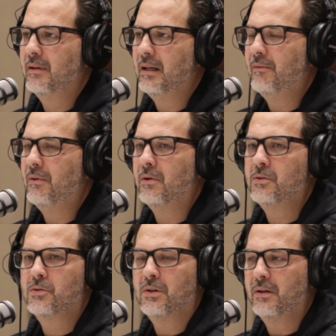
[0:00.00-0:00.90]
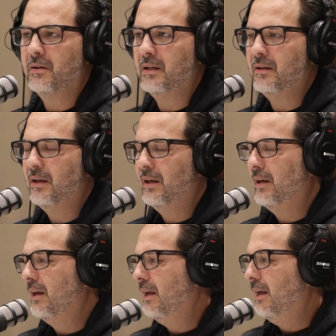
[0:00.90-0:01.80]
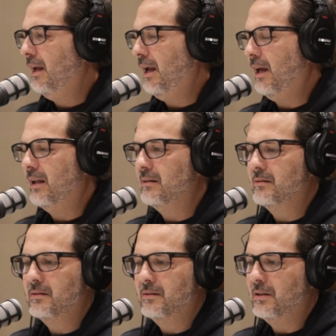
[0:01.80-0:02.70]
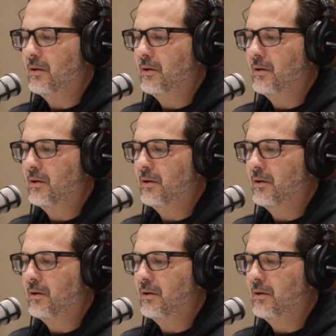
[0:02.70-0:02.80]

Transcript: Like if you're struggling and